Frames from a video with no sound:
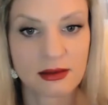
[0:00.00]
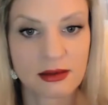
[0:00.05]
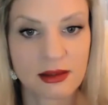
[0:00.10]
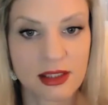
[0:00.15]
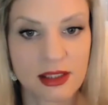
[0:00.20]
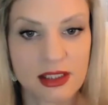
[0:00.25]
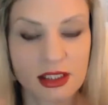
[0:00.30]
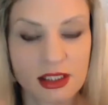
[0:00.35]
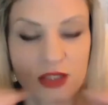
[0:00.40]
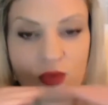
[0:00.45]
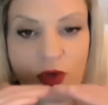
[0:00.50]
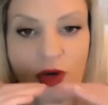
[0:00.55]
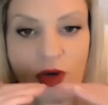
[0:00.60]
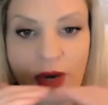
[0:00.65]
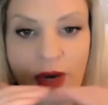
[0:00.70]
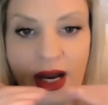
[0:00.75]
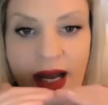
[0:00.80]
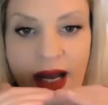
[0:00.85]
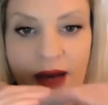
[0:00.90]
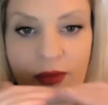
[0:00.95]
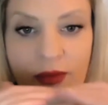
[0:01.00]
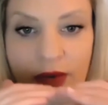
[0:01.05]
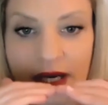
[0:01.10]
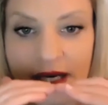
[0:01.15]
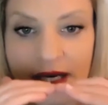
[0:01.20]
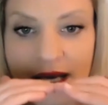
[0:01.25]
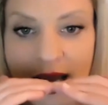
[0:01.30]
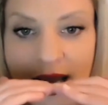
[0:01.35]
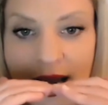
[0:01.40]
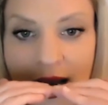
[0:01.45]
This is where we're at right
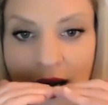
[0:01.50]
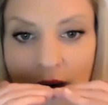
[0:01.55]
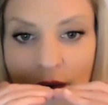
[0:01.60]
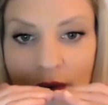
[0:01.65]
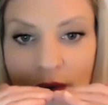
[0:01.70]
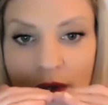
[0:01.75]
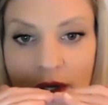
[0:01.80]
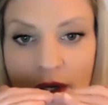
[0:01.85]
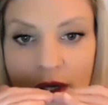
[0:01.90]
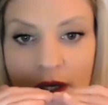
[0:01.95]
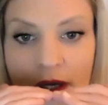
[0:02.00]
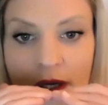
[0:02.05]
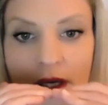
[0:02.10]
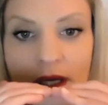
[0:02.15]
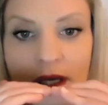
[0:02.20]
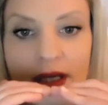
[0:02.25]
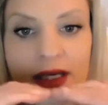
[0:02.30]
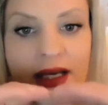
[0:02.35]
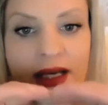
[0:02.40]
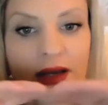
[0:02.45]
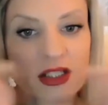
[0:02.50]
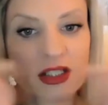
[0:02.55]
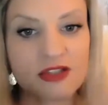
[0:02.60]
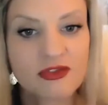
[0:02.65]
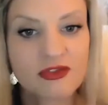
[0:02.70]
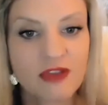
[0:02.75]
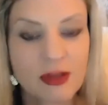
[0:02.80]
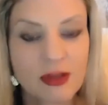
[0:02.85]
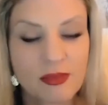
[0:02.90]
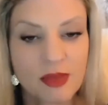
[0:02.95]
now. Now let's
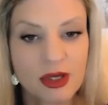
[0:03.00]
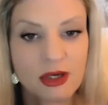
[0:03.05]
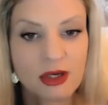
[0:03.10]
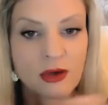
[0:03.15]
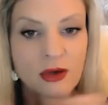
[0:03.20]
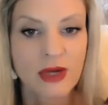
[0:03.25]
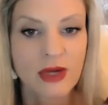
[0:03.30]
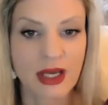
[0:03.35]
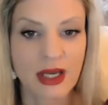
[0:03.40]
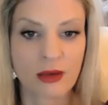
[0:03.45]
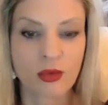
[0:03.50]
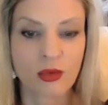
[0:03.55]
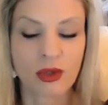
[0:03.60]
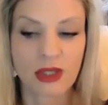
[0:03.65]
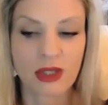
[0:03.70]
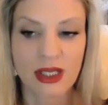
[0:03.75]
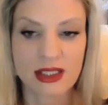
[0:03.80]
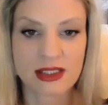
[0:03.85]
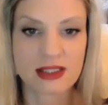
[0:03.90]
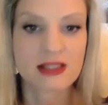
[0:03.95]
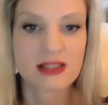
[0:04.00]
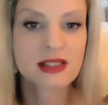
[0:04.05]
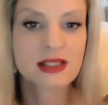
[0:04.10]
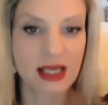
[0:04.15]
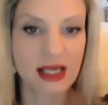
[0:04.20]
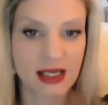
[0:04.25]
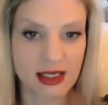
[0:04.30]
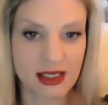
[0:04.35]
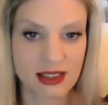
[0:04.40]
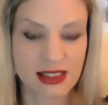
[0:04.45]
flip it. Okay, well, let's
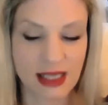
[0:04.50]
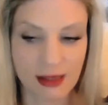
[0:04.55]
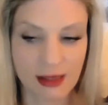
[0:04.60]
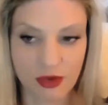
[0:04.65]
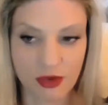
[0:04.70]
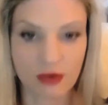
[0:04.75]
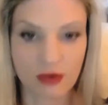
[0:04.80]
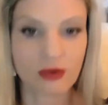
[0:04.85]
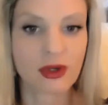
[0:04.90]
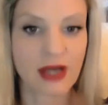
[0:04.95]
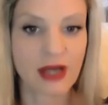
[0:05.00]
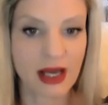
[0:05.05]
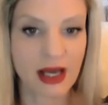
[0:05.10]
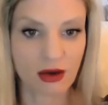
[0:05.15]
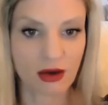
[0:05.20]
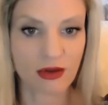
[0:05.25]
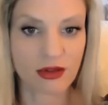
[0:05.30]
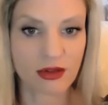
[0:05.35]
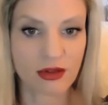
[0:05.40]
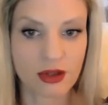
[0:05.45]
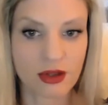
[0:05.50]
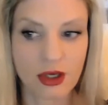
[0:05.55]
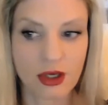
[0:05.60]
take example health.